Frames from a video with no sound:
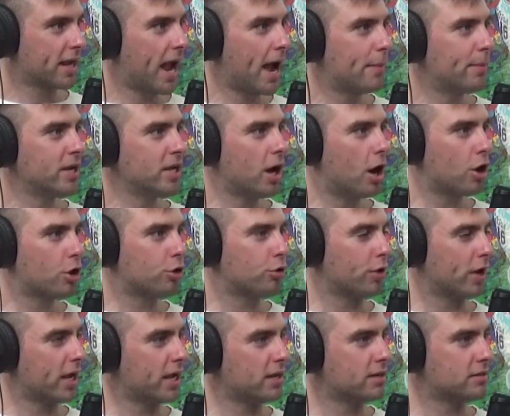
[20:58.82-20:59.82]
how many Uncle
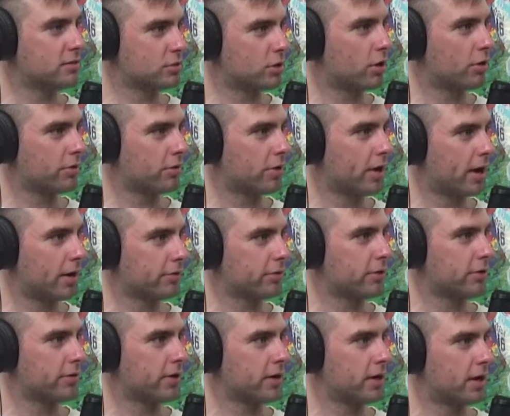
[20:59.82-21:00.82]
Aidens are there out there
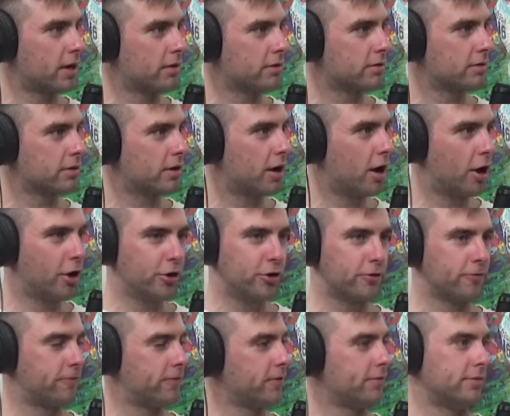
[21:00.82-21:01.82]
right now? Under
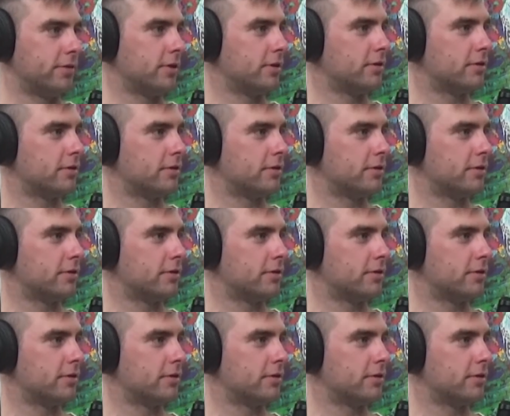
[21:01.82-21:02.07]
50.